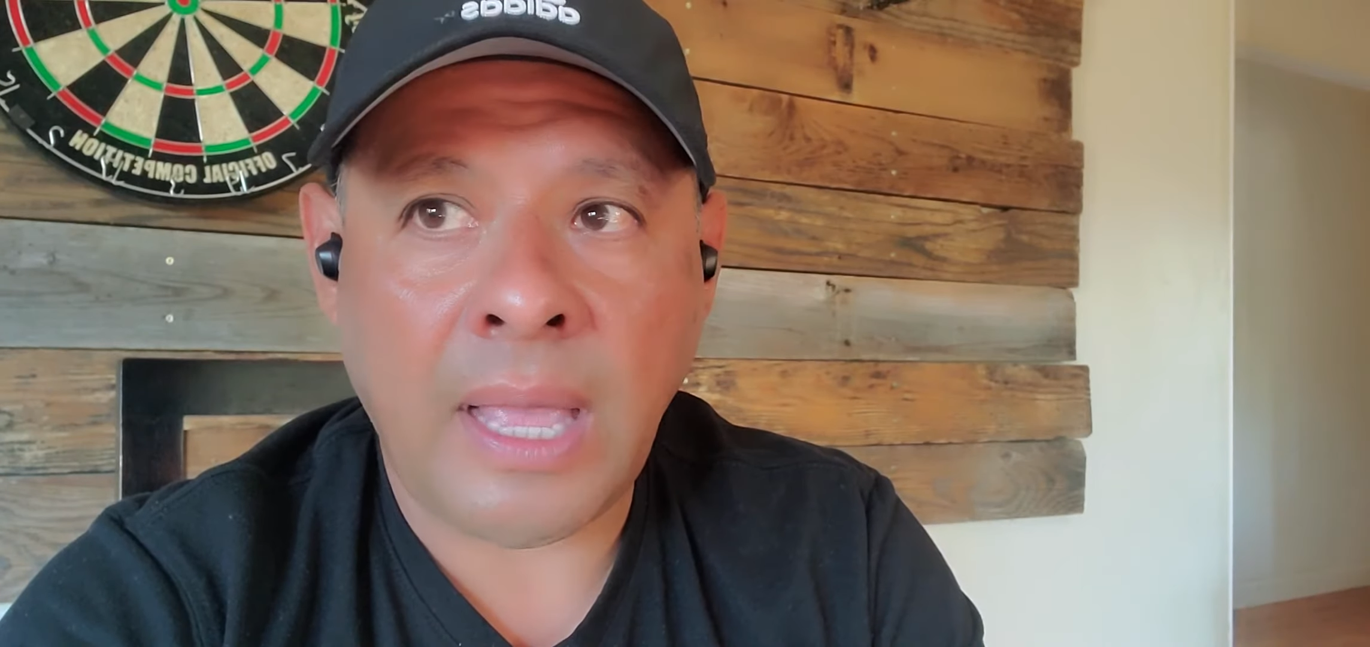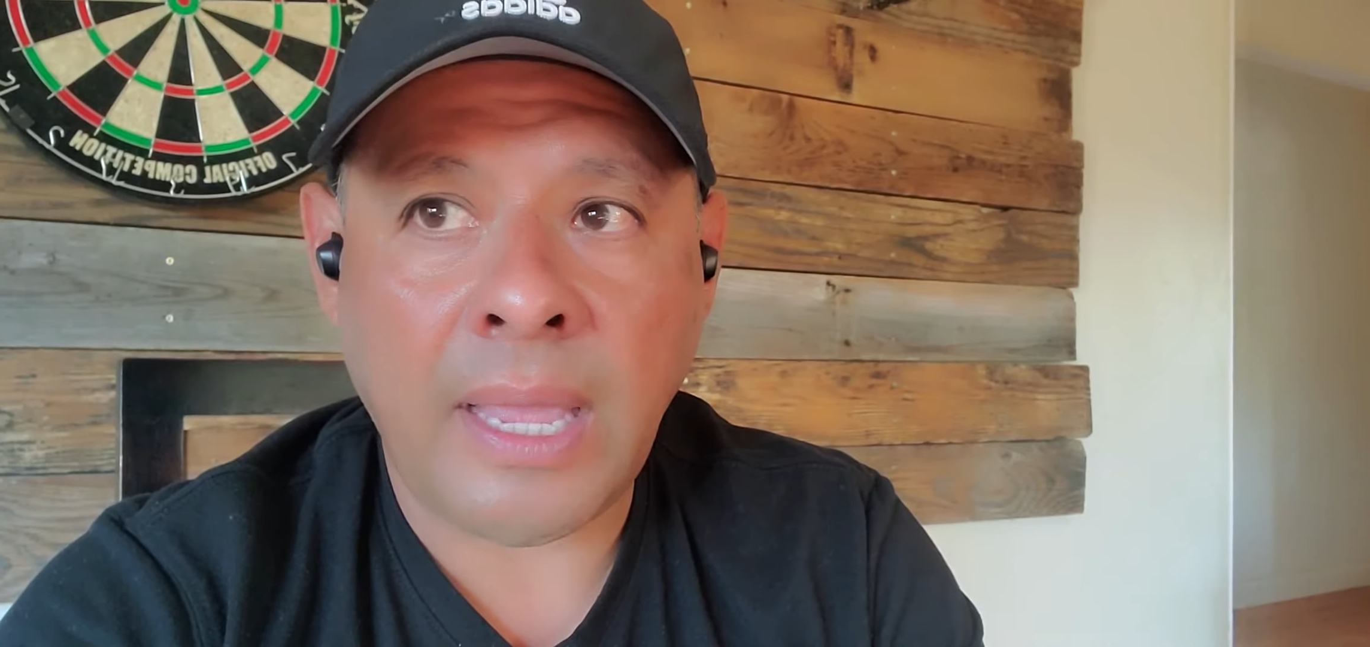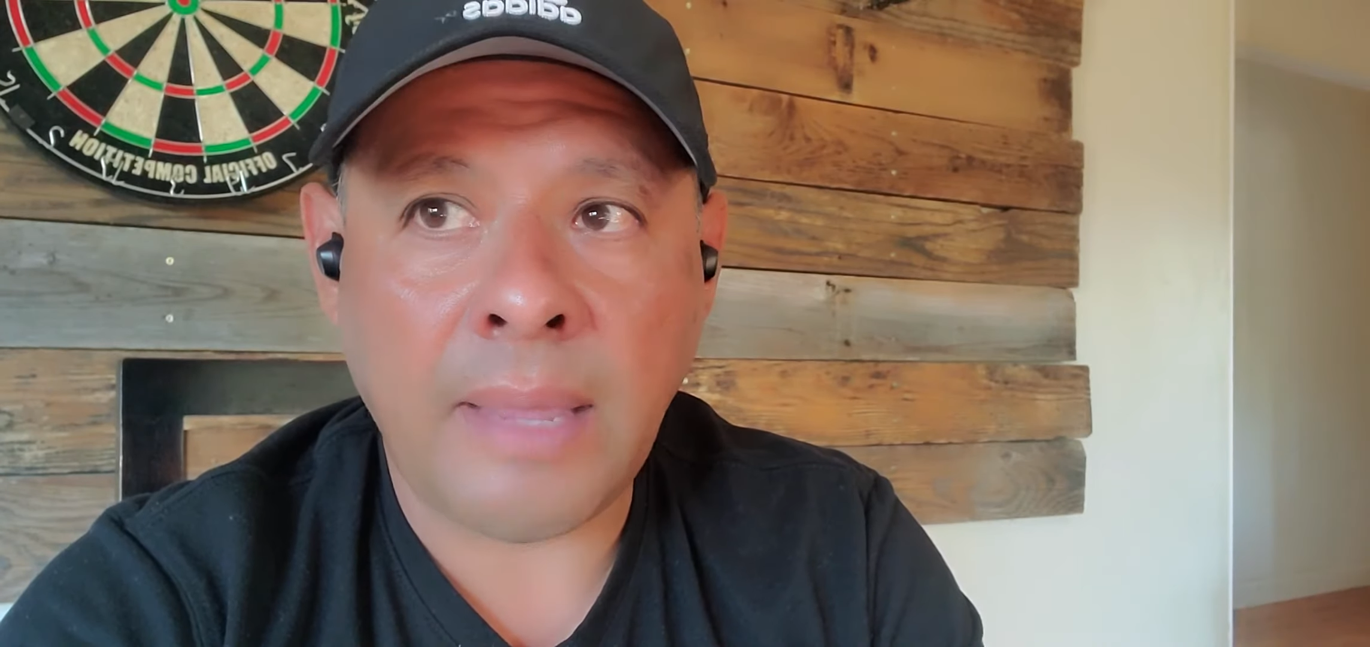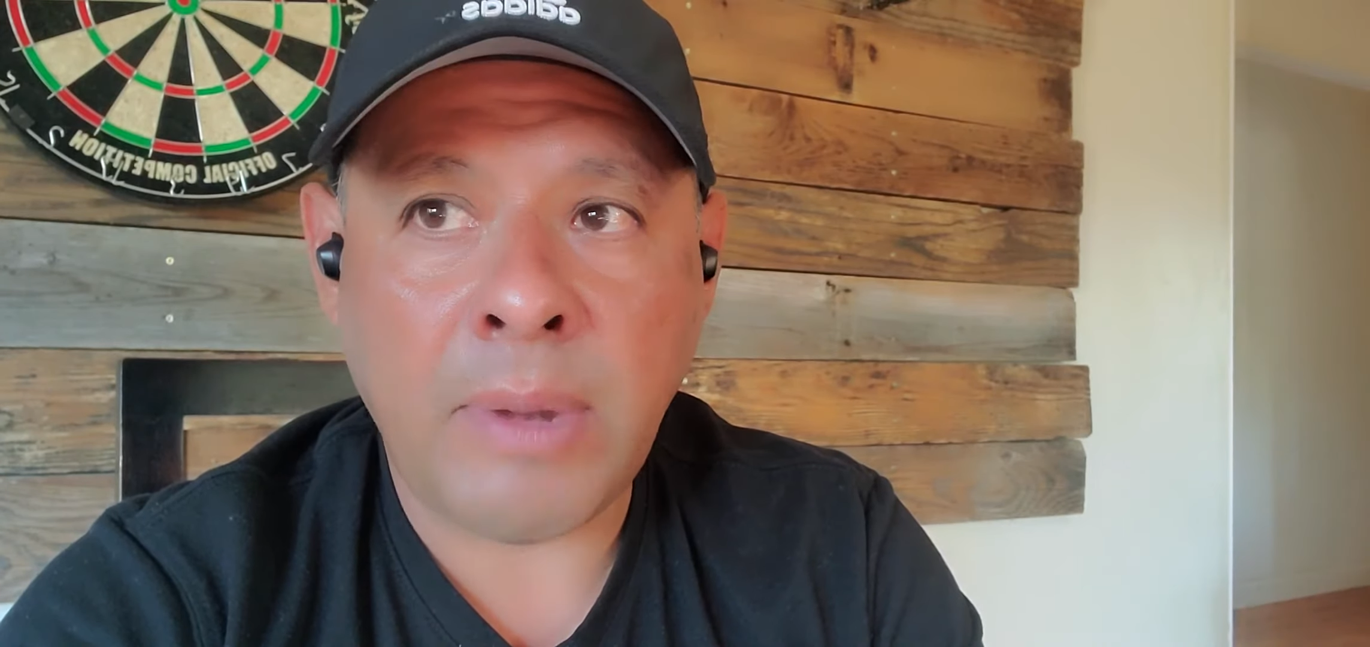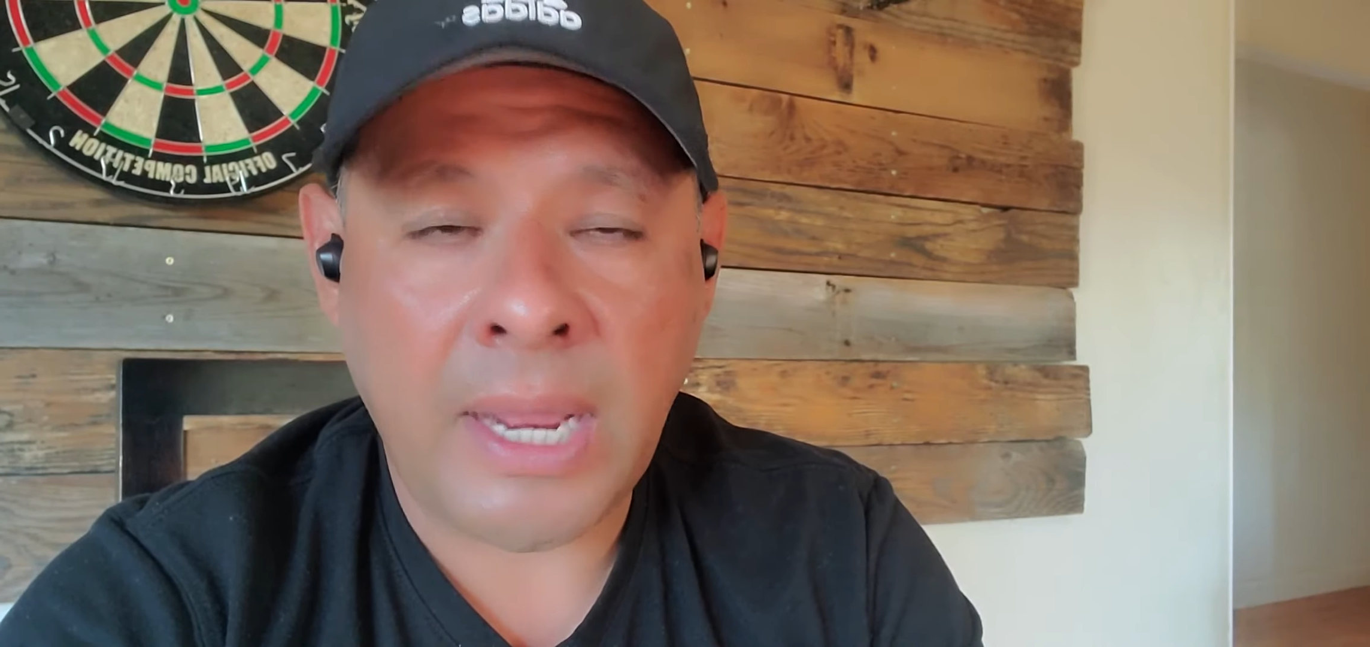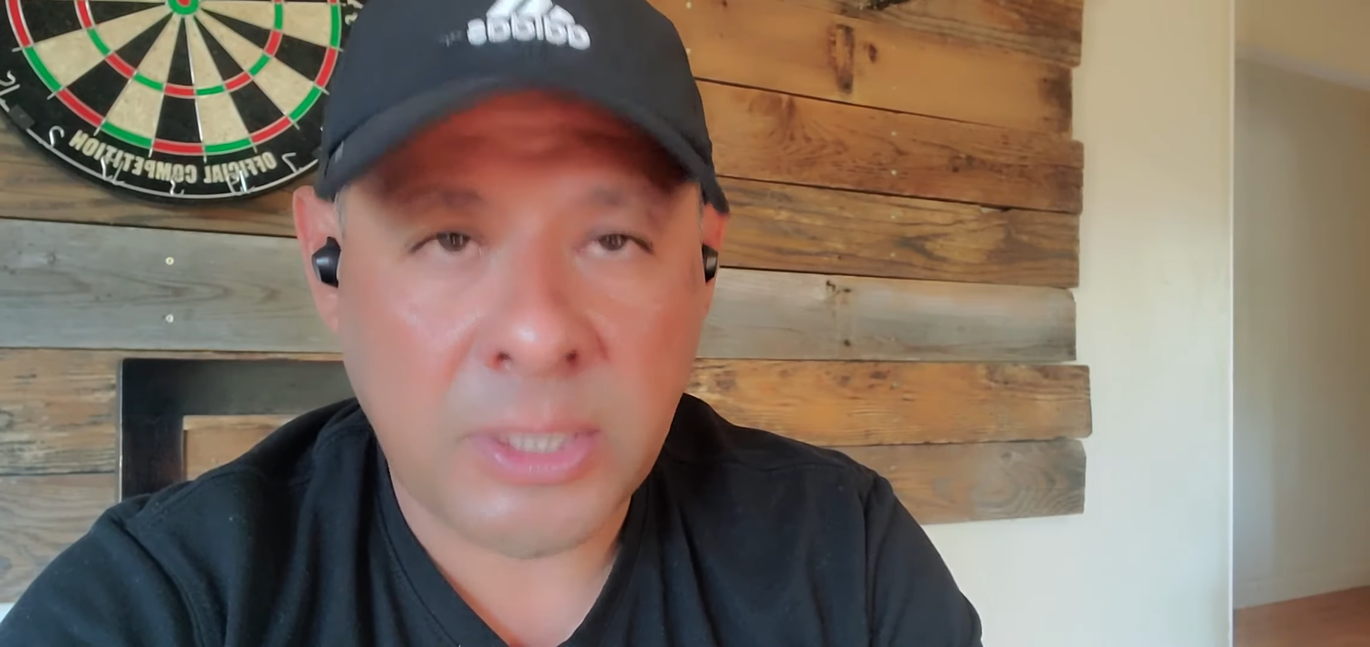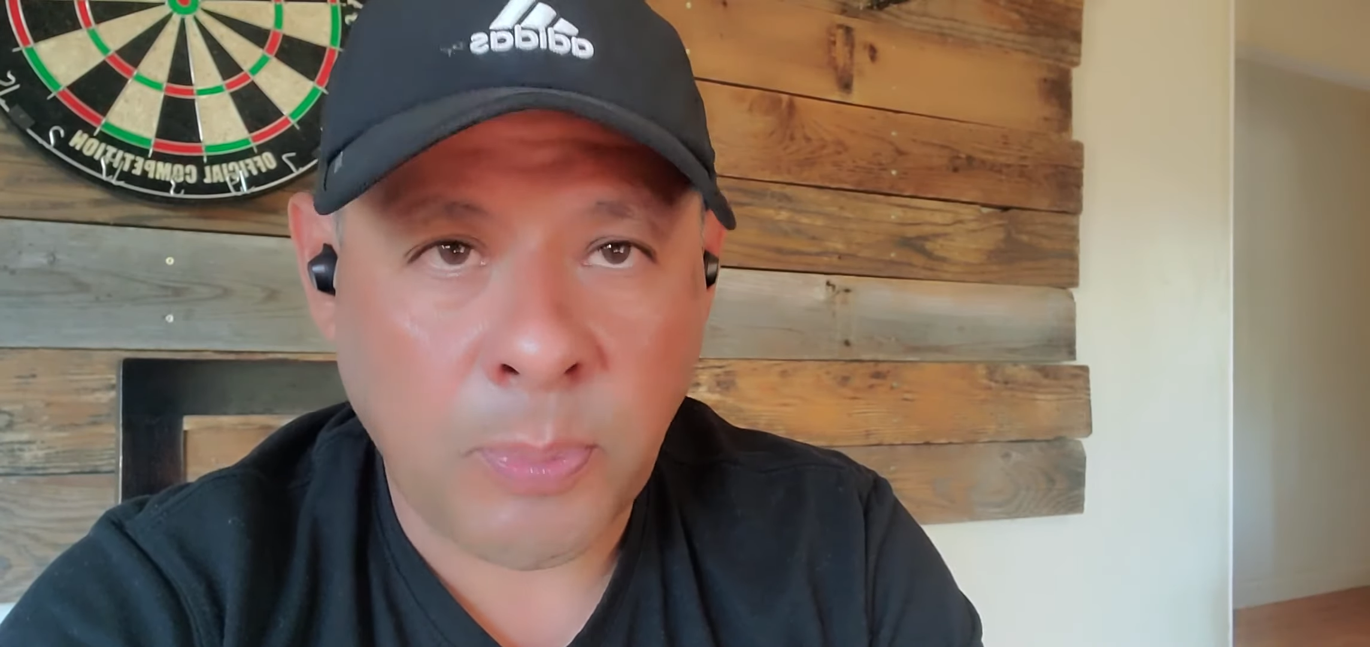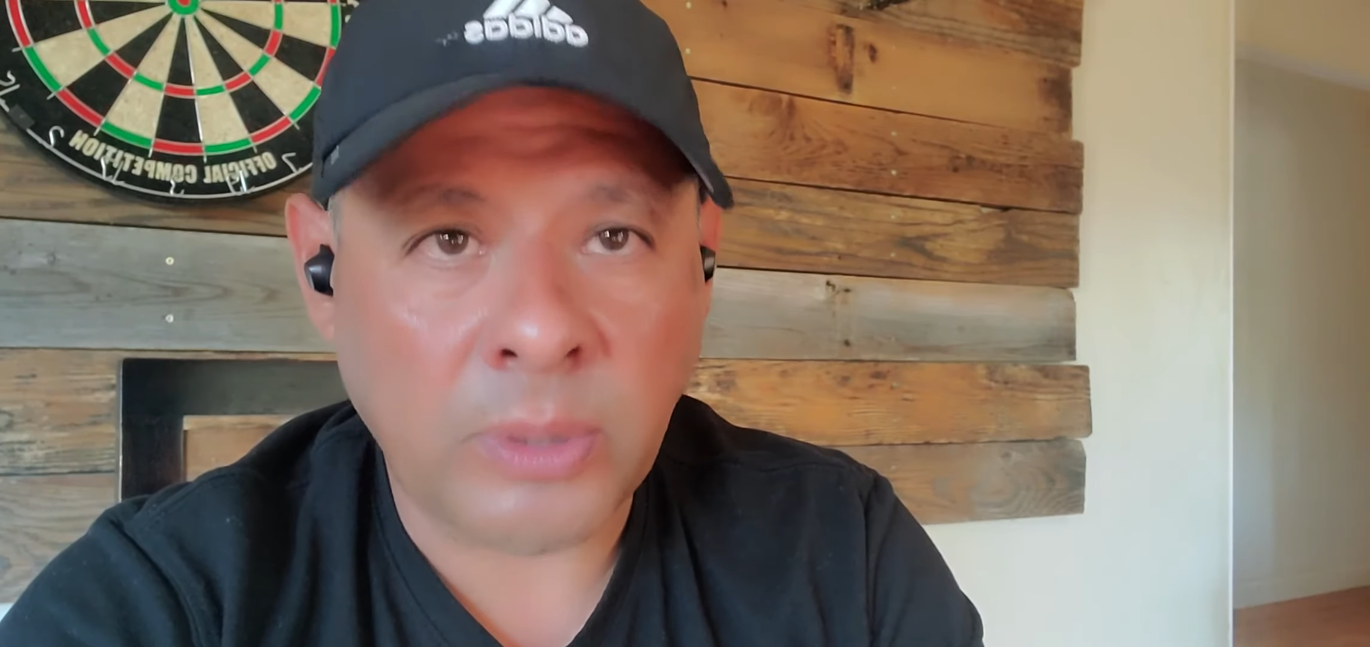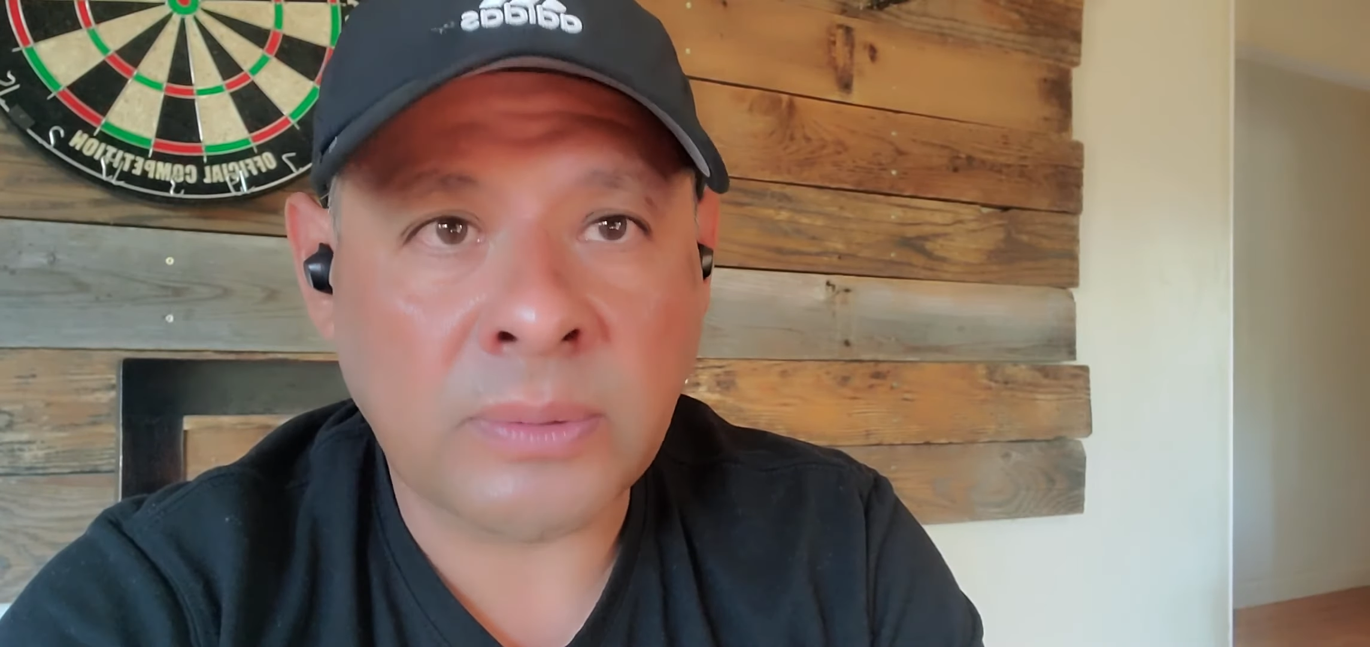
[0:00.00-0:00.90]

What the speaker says: I am an expert.